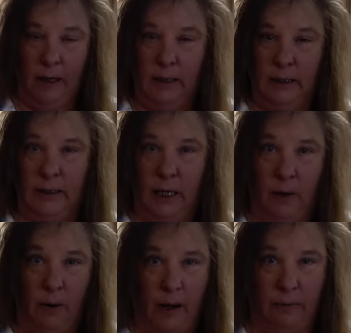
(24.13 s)

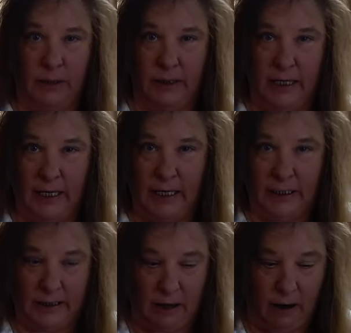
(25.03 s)
So I'm just going to get
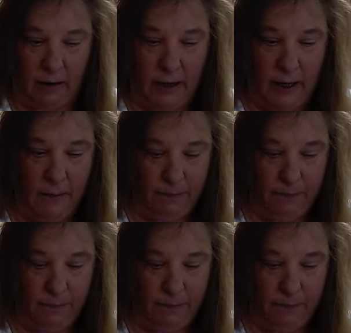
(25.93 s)
started